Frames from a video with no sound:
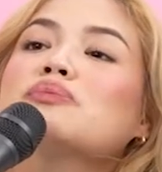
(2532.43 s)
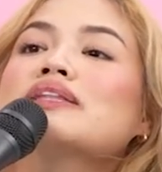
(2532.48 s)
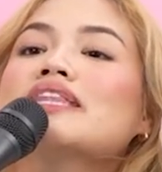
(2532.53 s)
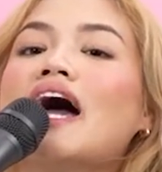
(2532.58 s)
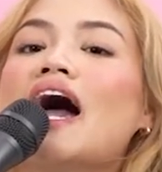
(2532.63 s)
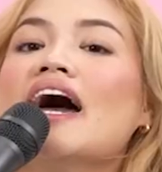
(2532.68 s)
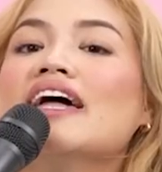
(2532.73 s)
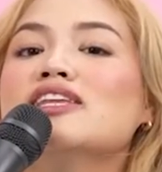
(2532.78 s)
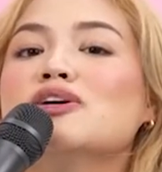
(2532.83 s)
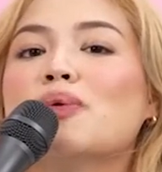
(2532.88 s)

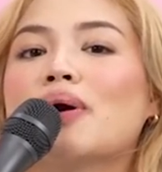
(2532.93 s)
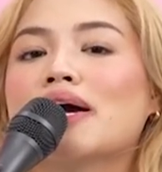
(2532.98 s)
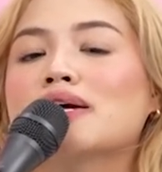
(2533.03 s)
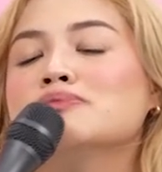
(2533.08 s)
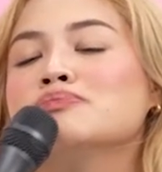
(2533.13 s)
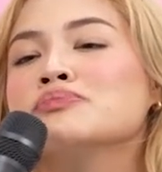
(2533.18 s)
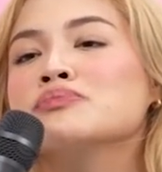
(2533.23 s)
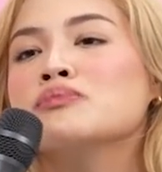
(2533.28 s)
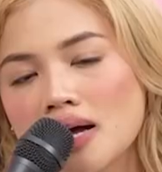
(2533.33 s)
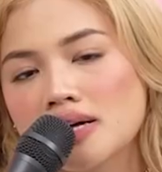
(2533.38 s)
But
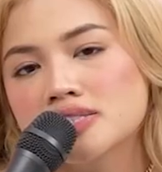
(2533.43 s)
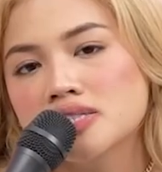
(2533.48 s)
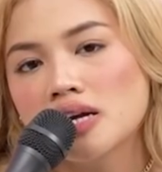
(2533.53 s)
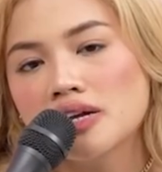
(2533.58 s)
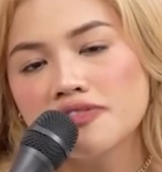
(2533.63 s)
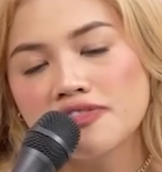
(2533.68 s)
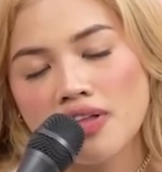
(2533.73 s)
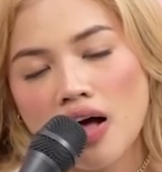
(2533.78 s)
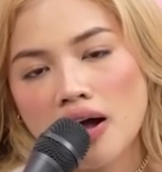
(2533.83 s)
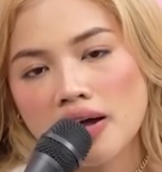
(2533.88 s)
anyway, I
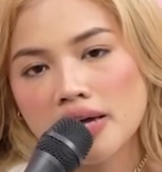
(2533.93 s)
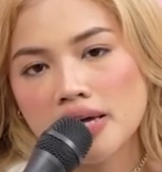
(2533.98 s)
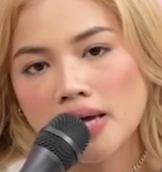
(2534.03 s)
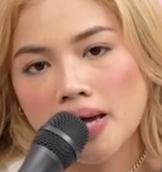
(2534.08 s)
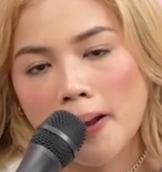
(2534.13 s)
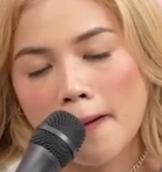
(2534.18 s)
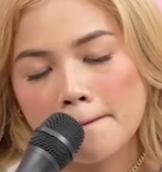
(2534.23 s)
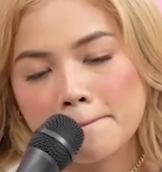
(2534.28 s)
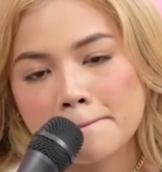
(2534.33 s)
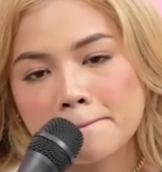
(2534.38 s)
started vlogging
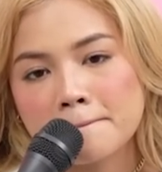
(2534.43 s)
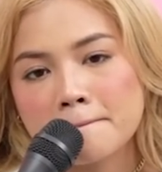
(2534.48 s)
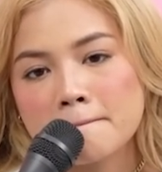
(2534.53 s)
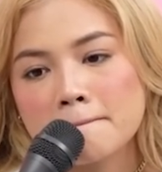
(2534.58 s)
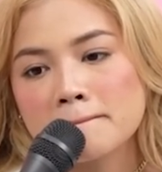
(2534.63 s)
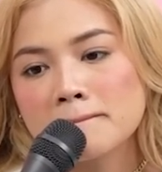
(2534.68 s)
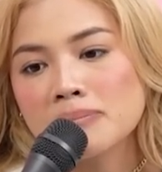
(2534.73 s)
him.